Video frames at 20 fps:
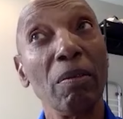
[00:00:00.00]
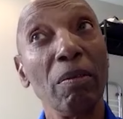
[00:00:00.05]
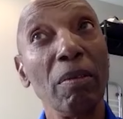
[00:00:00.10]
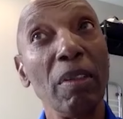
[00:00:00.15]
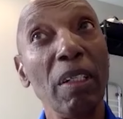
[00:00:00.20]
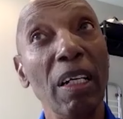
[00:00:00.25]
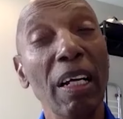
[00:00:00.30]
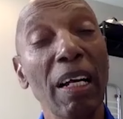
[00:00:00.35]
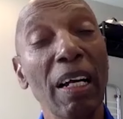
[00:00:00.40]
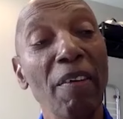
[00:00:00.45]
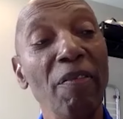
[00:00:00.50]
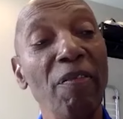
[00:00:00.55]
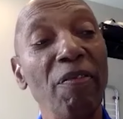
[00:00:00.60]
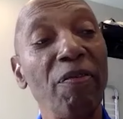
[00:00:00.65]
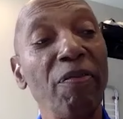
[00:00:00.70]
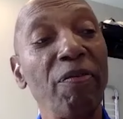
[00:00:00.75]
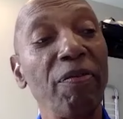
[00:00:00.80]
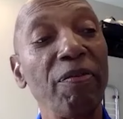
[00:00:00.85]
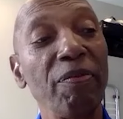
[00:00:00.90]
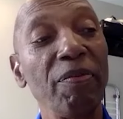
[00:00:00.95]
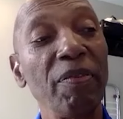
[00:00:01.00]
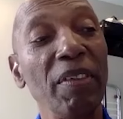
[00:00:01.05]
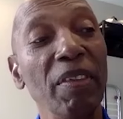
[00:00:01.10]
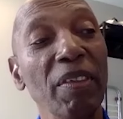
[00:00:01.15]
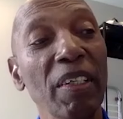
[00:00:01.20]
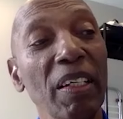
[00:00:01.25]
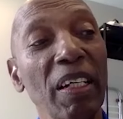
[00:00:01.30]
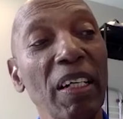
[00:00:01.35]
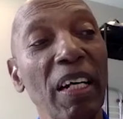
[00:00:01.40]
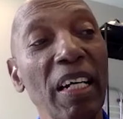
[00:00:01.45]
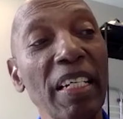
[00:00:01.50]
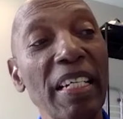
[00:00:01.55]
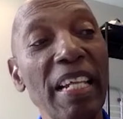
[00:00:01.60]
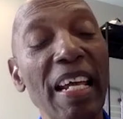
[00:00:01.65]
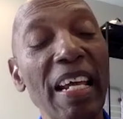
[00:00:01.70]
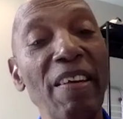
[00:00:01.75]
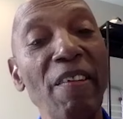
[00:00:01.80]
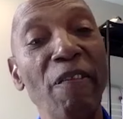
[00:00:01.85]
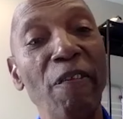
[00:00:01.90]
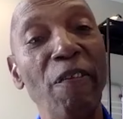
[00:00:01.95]
They have
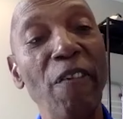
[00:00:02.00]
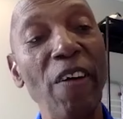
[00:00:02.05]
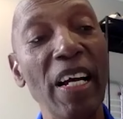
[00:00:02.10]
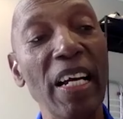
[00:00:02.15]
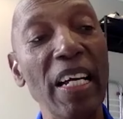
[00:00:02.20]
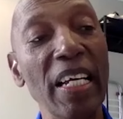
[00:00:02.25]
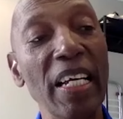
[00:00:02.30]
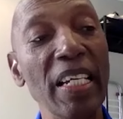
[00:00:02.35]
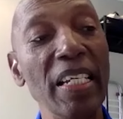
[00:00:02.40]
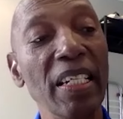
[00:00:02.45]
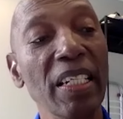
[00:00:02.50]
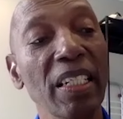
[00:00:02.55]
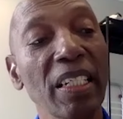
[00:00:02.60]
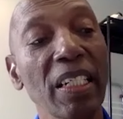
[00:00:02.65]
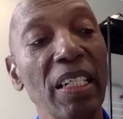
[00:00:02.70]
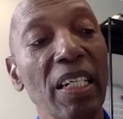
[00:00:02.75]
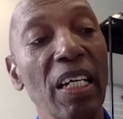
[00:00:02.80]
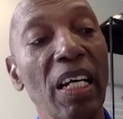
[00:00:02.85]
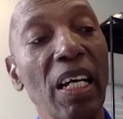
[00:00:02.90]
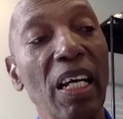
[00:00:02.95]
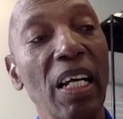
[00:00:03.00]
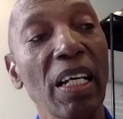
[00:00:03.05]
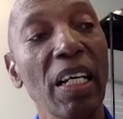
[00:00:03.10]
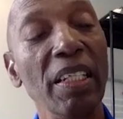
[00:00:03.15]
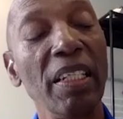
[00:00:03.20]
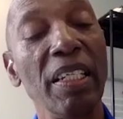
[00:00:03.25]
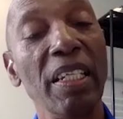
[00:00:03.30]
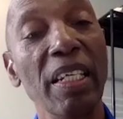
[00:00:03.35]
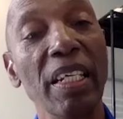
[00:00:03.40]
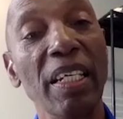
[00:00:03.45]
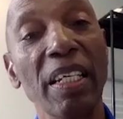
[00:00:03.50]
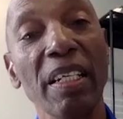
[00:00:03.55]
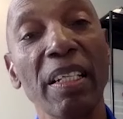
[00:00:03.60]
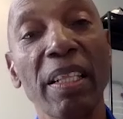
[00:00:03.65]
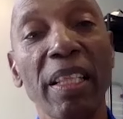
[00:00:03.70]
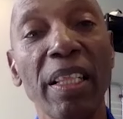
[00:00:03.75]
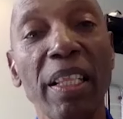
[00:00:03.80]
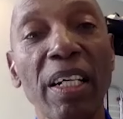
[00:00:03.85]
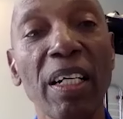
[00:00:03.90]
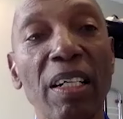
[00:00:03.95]
identified the
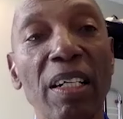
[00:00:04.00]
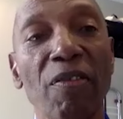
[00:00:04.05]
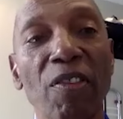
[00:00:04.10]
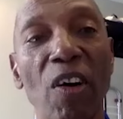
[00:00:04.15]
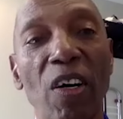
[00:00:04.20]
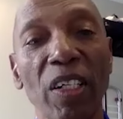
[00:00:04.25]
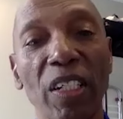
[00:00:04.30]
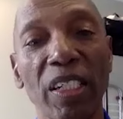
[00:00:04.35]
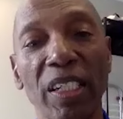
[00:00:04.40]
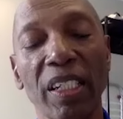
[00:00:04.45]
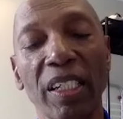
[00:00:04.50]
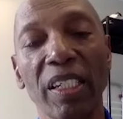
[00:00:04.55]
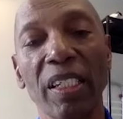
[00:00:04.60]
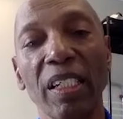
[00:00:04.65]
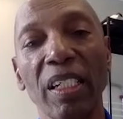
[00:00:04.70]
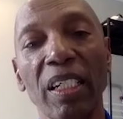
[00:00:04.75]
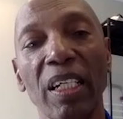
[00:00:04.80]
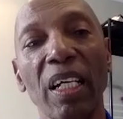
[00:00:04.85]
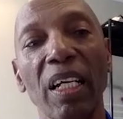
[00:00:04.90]
3rd of August.